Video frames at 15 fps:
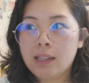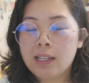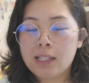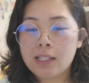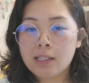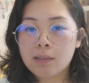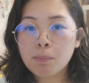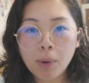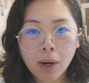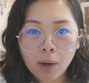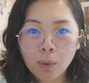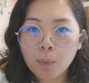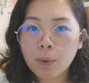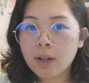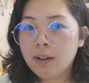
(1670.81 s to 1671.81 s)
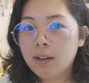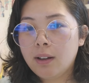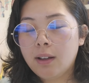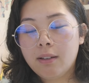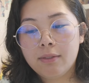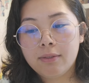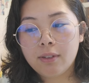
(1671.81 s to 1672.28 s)
this part one
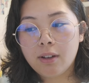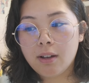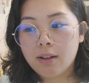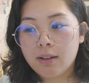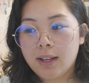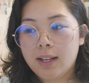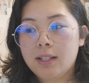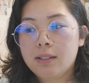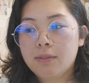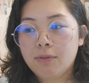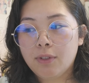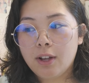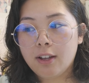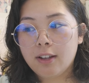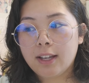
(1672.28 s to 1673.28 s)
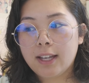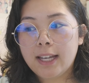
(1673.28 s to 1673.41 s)
of August vlog.